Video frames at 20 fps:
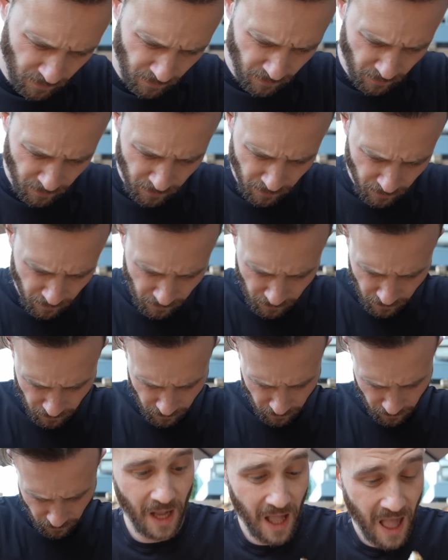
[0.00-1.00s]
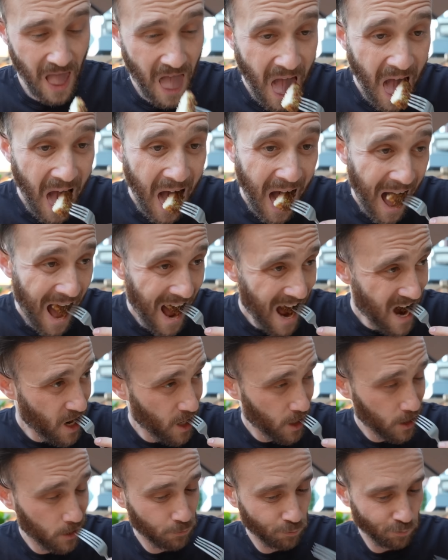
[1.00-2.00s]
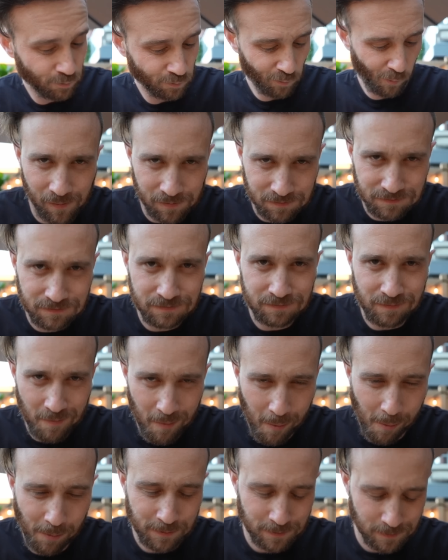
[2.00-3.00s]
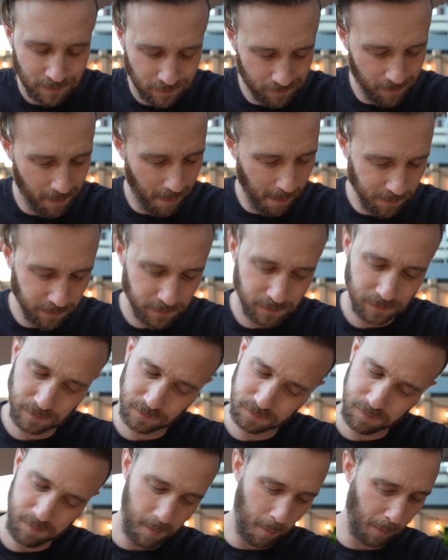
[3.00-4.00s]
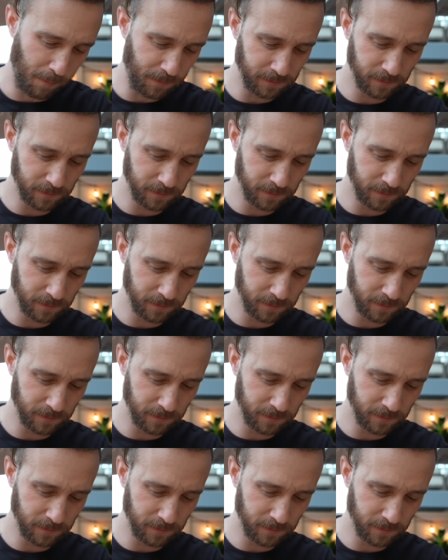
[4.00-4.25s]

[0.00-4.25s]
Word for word: money on food, eating healthier or just wanting to challenge yourself to cook more often like